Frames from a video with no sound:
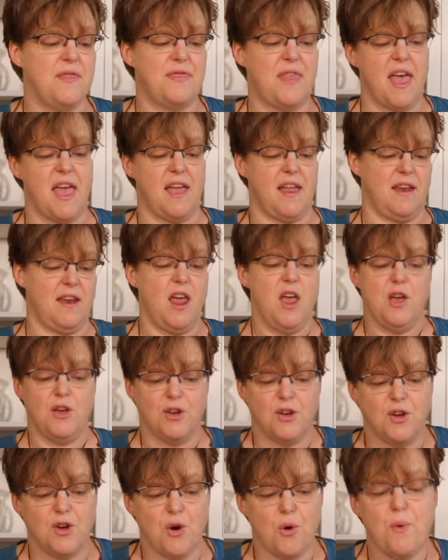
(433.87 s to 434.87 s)
then
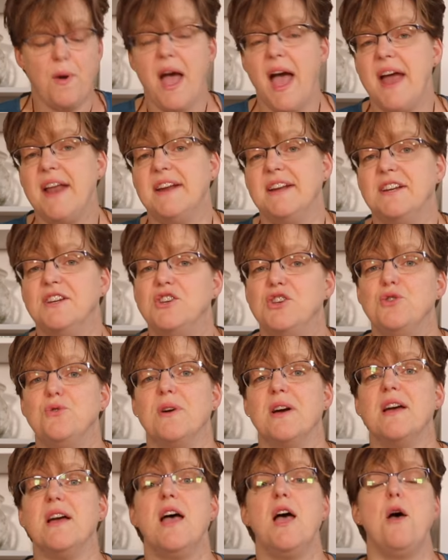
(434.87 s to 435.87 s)
go ahead and do
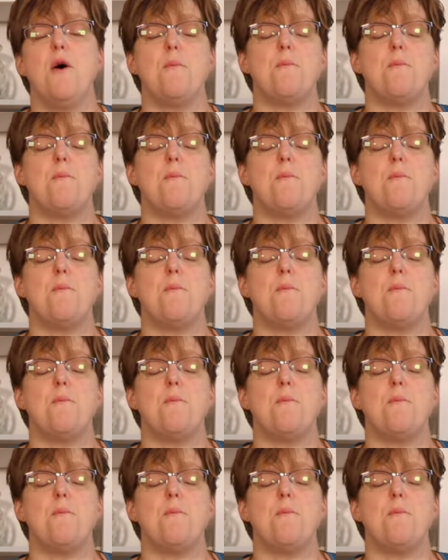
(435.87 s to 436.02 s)
it.